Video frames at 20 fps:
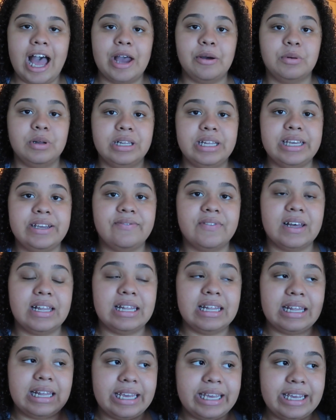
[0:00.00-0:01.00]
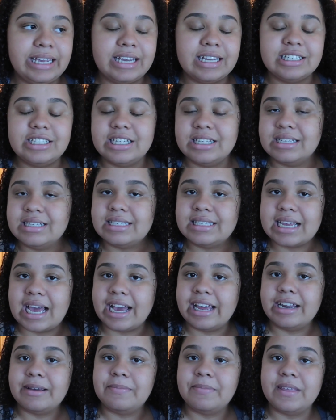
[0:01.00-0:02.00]
I will leave a link to the
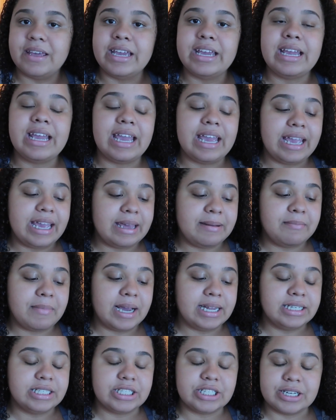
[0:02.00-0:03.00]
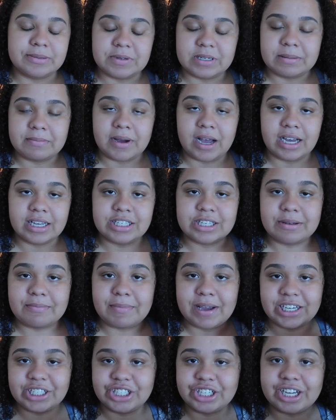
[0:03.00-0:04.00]
sign up thing in my description box, so
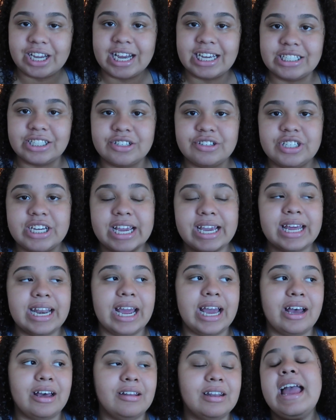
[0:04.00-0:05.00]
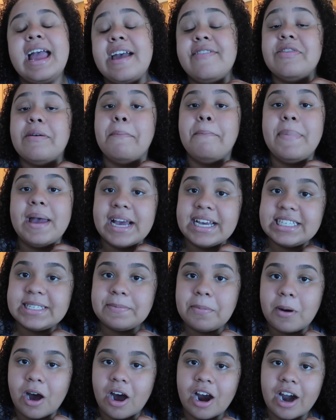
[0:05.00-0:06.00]
make sure you guys go check it out. And the
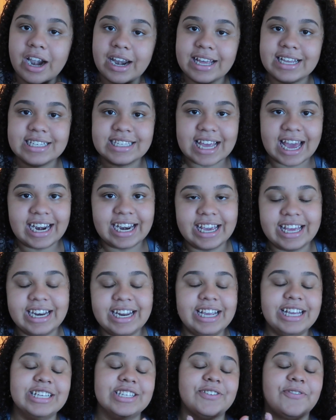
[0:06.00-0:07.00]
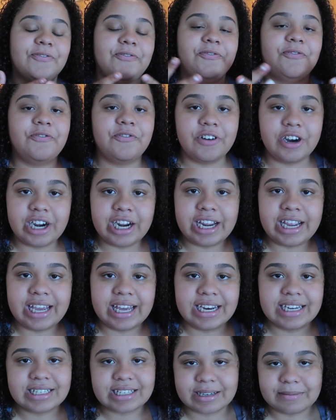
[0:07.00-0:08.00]
best part is that it is free.
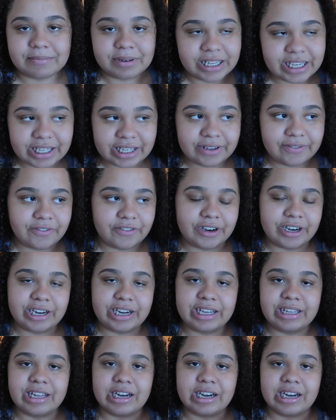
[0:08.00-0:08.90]
It is completely free.